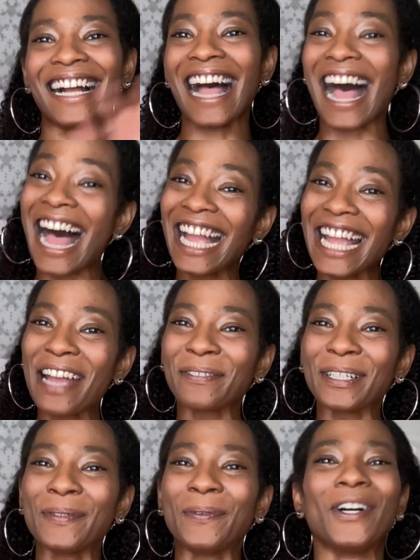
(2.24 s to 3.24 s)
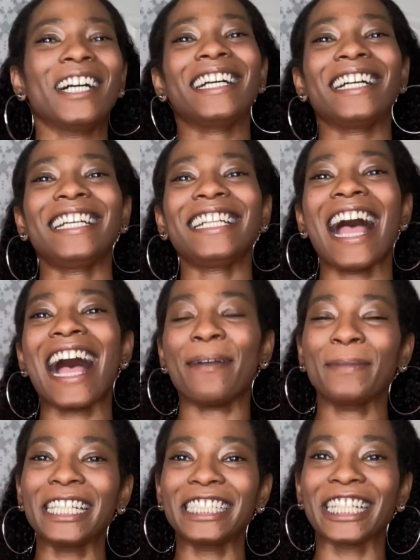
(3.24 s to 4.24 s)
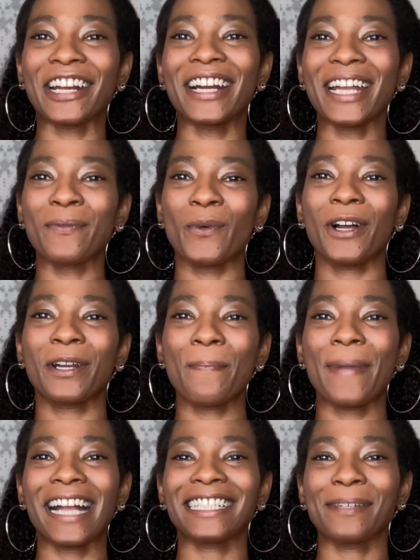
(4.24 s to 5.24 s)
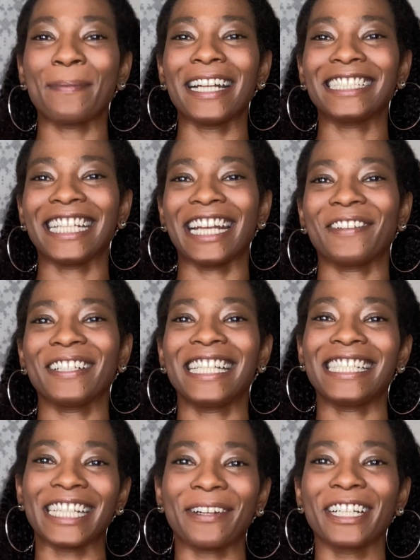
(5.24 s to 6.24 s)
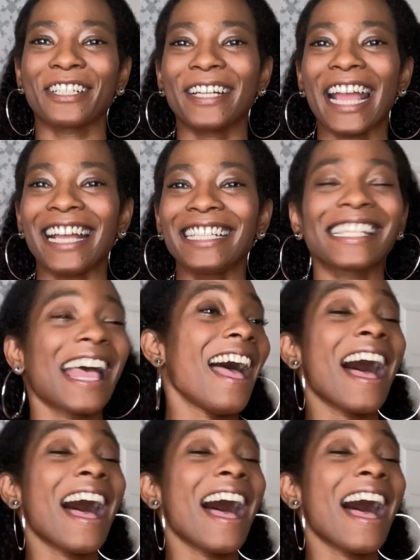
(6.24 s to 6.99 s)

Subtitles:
Hi everyone, I'm Kishara and welcome back to my channel, Kishara Creates.